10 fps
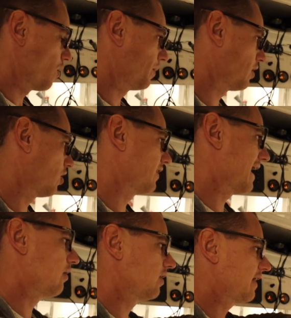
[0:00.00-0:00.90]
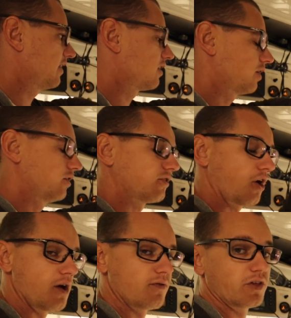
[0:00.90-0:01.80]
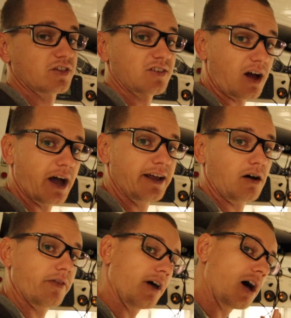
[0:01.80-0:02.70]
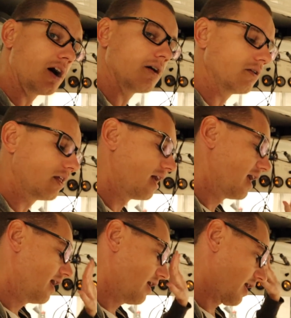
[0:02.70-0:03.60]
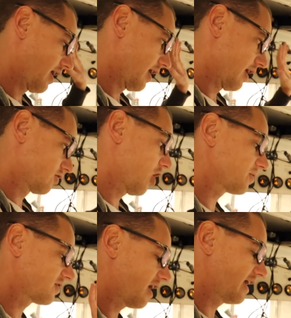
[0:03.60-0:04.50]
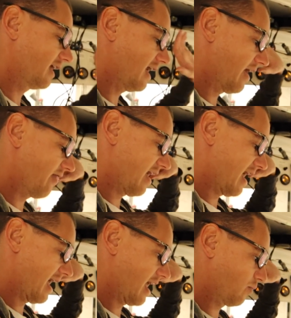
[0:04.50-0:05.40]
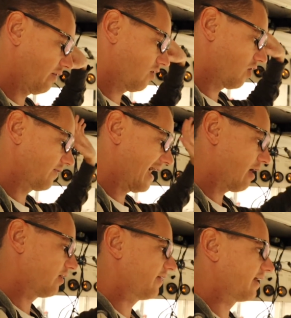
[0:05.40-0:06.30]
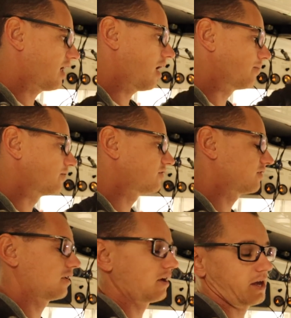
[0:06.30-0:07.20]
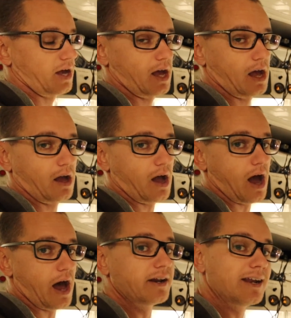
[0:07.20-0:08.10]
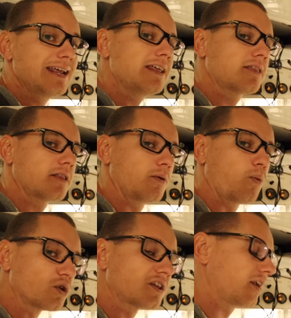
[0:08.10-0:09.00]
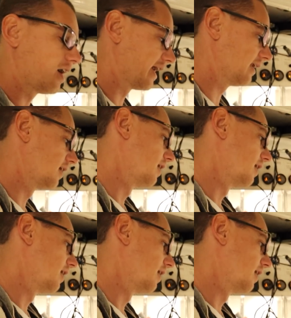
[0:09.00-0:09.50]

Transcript: We've got an outlet that goes over the side on the hull, top side, and then we've got an outlet that comes underneath the water line.